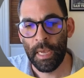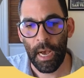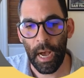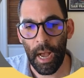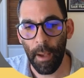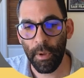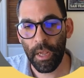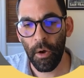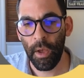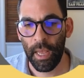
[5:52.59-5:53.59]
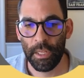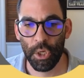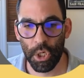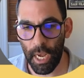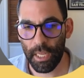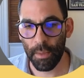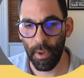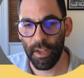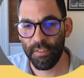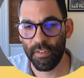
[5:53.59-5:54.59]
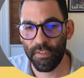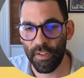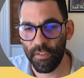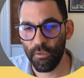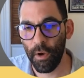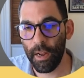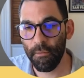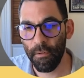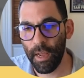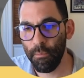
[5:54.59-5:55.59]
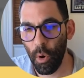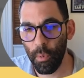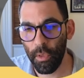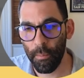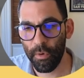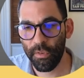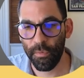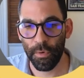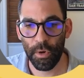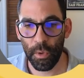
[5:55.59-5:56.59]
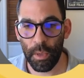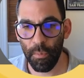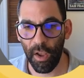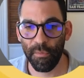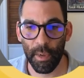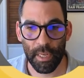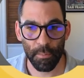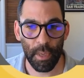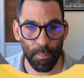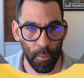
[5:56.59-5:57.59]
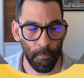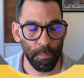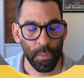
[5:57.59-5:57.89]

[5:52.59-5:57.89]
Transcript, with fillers: Uh, I'm gonna go ahead and check the box that says, try to find mobile numbers for newly prospected people.